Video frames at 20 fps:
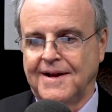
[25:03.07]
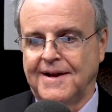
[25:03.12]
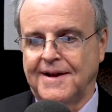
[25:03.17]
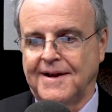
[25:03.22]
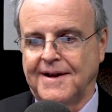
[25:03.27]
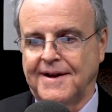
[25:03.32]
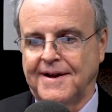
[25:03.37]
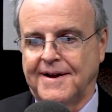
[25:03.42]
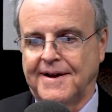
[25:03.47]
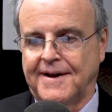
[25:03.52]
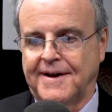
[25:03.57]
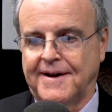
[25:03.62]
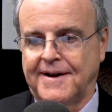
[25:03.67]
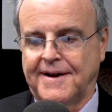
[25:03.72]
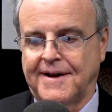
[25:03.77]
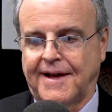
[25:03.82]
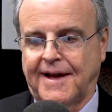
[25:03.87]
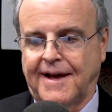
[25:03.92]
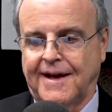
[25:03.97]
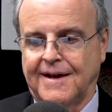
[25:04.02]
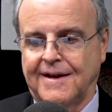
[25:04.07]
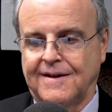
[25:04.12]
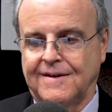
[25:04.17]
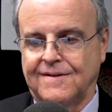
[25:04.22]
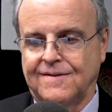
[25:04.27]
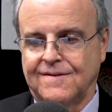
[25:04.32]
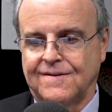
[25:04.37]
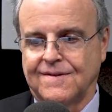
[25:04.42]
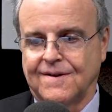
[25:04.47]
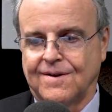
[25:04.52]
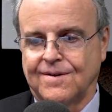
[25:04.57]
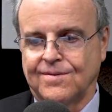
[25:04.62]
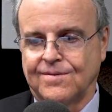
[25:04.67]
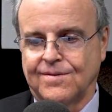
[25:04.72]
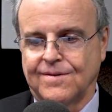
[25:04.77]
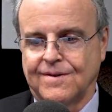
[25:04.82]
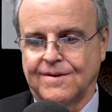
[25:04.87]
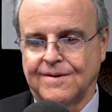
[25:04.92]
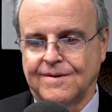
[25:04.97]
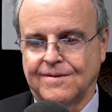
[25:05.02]
And so
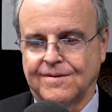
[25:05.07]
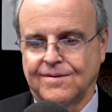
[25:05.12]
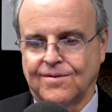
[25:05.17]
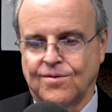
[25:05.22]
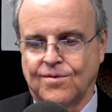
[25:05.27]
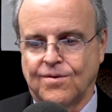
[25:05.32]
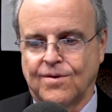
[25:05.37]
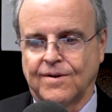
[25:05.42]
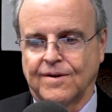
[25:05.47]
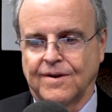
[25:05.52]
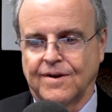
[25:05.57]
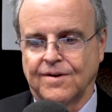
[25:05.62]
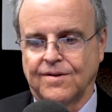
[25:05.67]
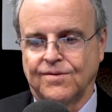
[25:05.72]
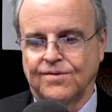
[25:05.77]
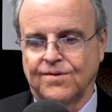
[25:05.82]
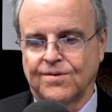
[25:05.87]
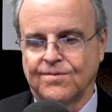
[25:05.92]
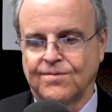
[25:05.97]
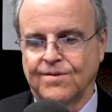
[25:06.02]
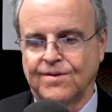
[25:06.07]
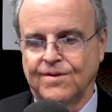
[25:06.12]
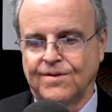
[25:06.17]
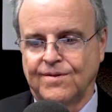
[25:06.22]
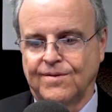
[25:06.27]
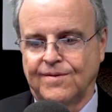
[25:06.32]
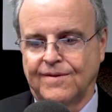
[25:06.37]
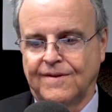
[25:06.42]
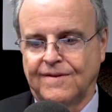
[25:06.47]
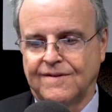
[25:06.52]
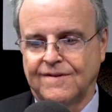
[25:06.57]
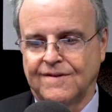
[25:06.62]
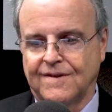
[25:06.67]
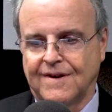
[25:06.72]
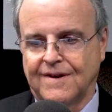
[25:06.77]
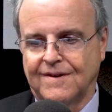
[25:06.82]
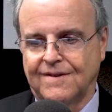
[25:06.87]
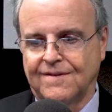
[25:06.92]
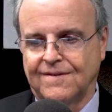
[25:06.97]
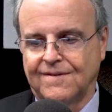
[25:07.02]
the court goes through and
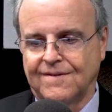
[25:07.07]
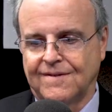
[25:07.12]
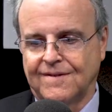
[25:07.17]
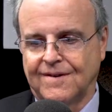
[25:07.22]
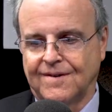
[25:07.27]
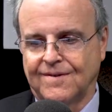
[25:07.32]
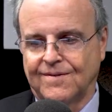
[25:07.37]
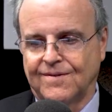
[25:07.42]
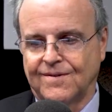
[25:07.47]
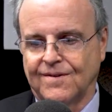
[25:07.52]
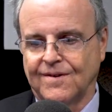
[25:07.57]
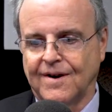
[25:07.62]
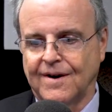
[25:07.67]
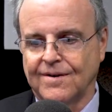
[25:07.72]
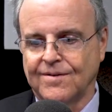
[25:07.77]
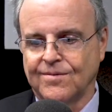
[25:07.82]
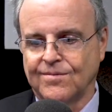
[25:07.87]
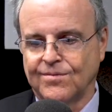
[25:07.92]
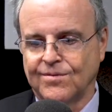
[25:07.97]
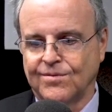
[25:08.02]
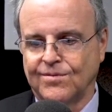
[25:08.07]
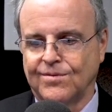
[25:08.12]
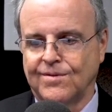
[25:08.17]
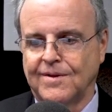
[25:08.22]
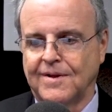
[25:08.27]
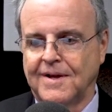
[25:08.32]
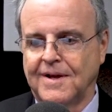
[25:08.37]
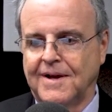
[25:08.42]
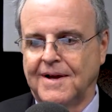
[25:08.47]
says there's not a rule.